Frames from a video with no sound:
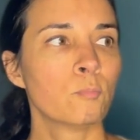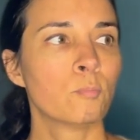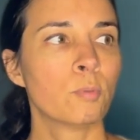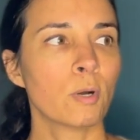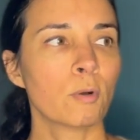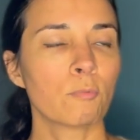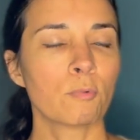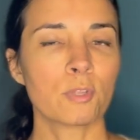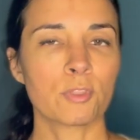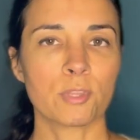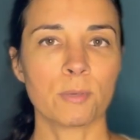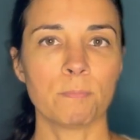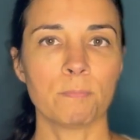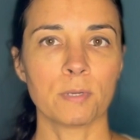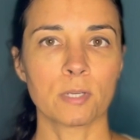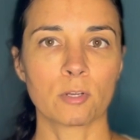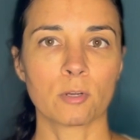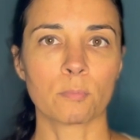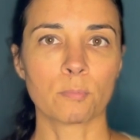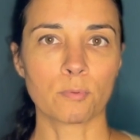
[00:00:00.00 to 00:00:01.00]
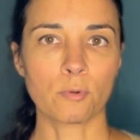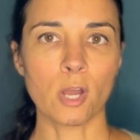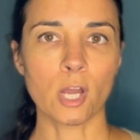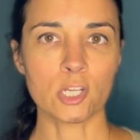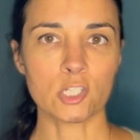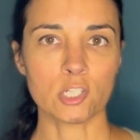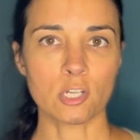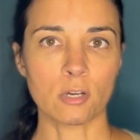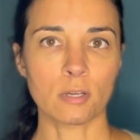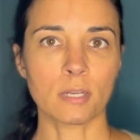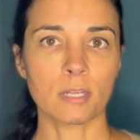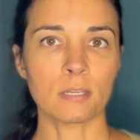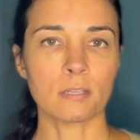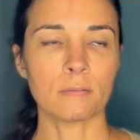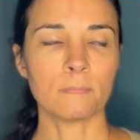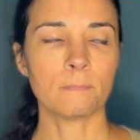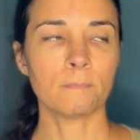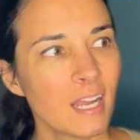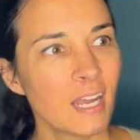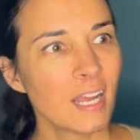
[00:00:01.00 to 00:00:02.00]
but with a bigger brush on
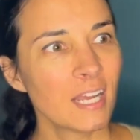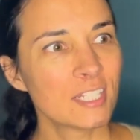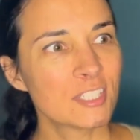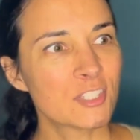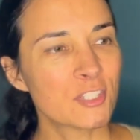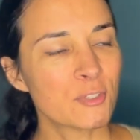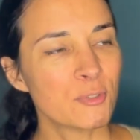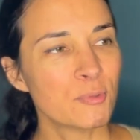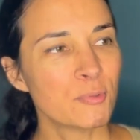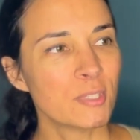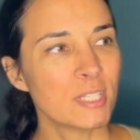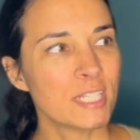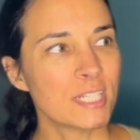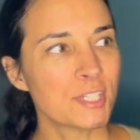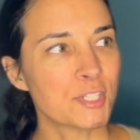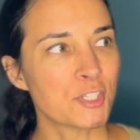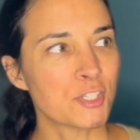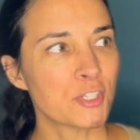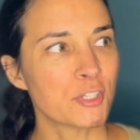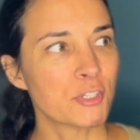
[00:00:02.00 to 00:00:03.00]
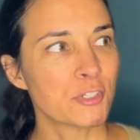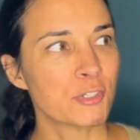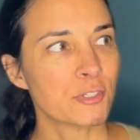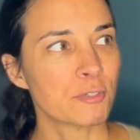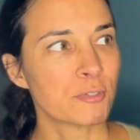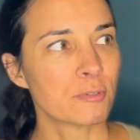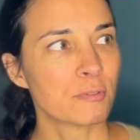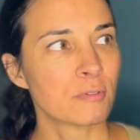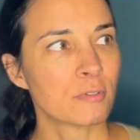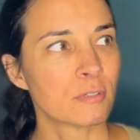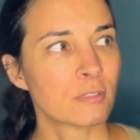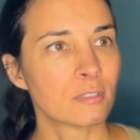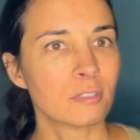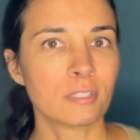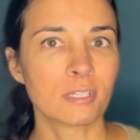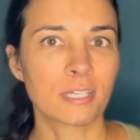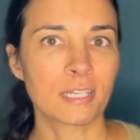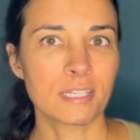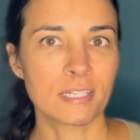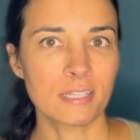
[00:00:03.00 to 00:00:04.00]
it. I do need to
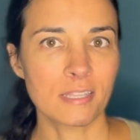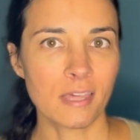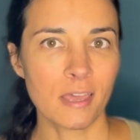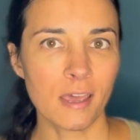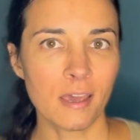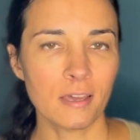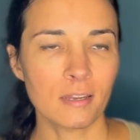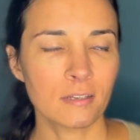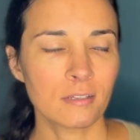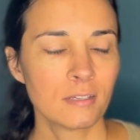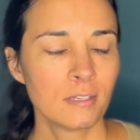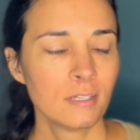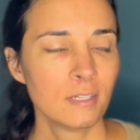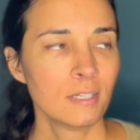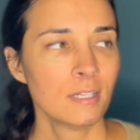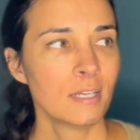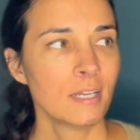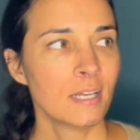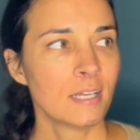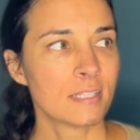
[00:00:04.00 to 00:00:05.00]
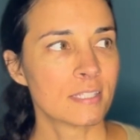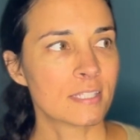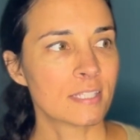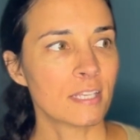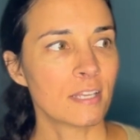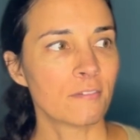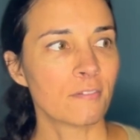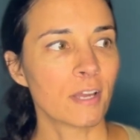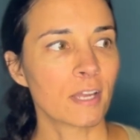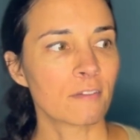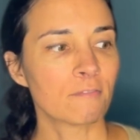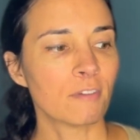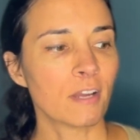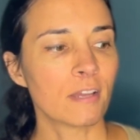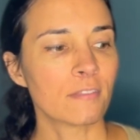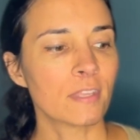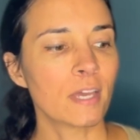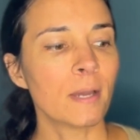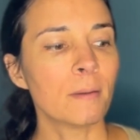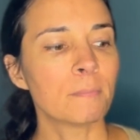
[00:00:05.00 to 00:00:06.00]
look into that and see if I can
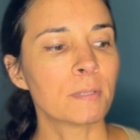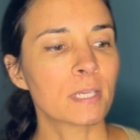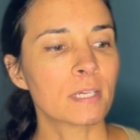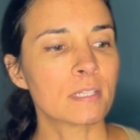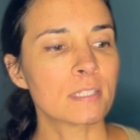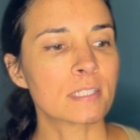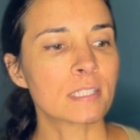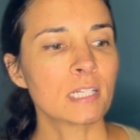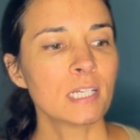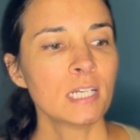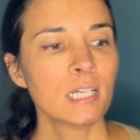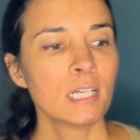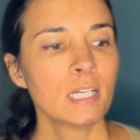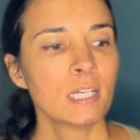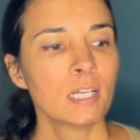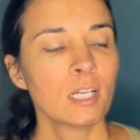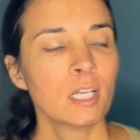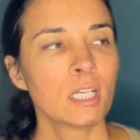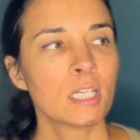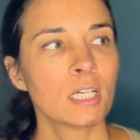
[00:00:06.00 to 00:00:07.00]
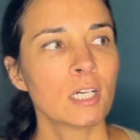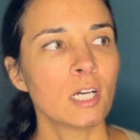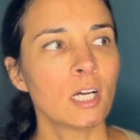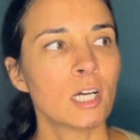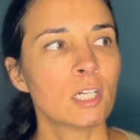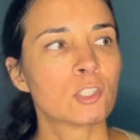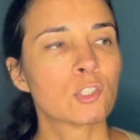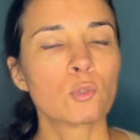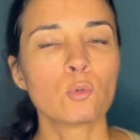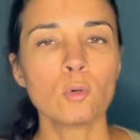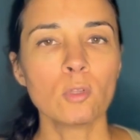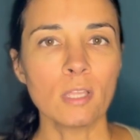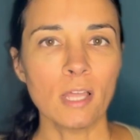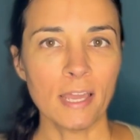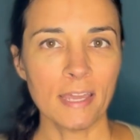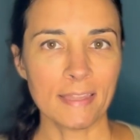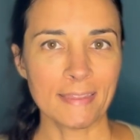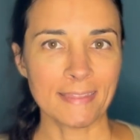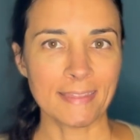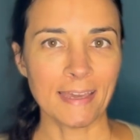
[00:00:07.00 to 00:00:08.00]
find that, because a tool
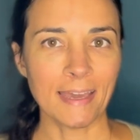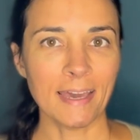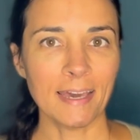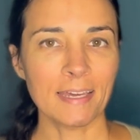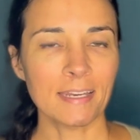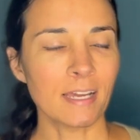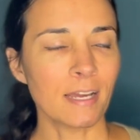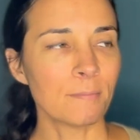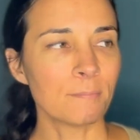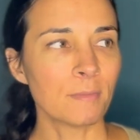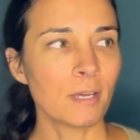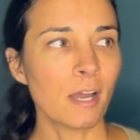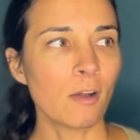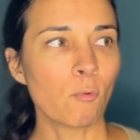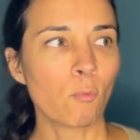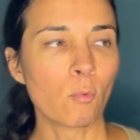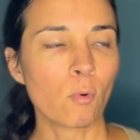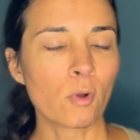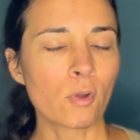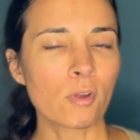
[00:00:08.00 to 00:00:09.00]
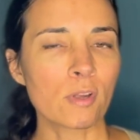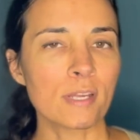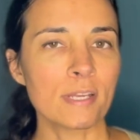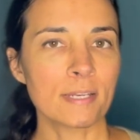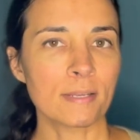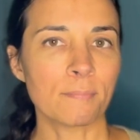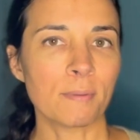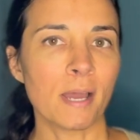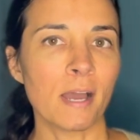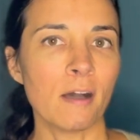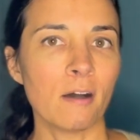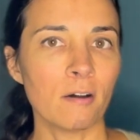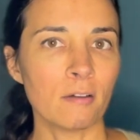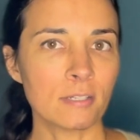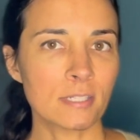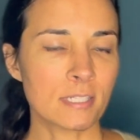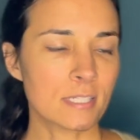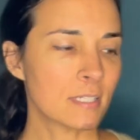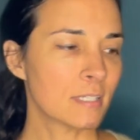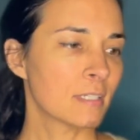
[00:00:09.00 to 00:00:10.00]
like that, I'm not worried
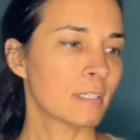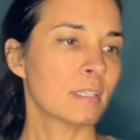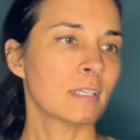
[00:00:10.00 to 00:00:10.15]
about